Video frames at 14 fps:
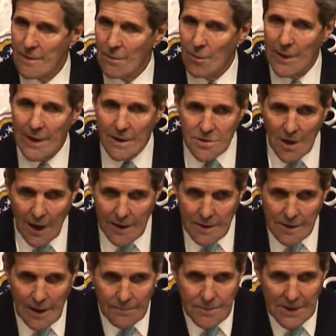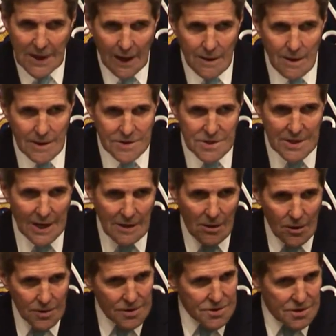We are trying to come together as
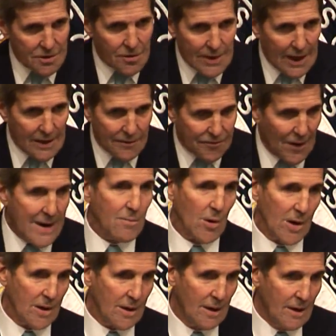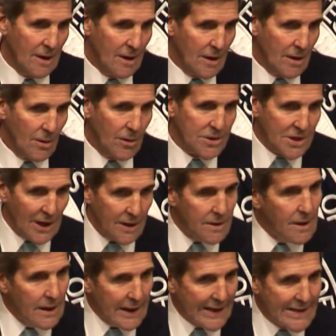stakeholders to create a framework which
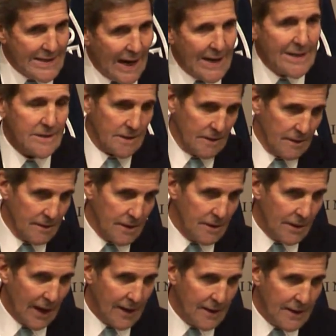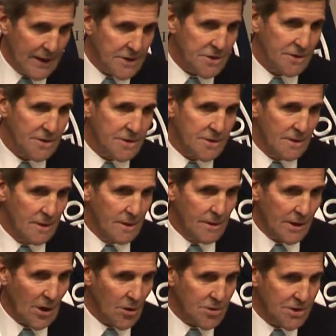can ignite the United Nations
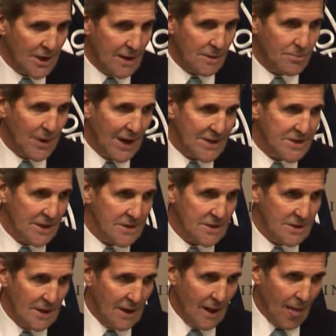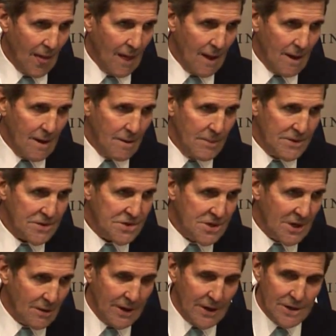negotiating process. But the
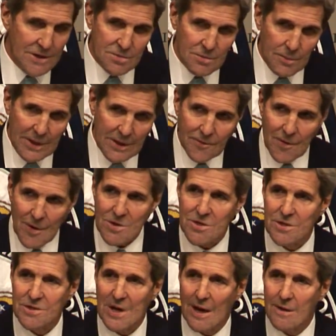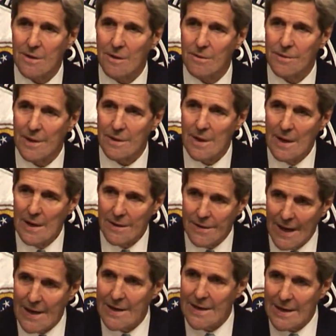Syrians will be the first to tell you that
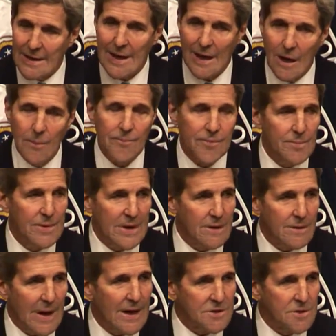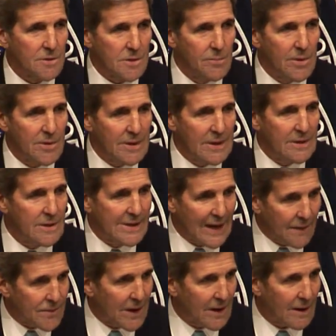they need help from the international community to
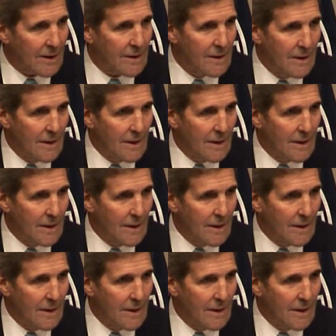get there.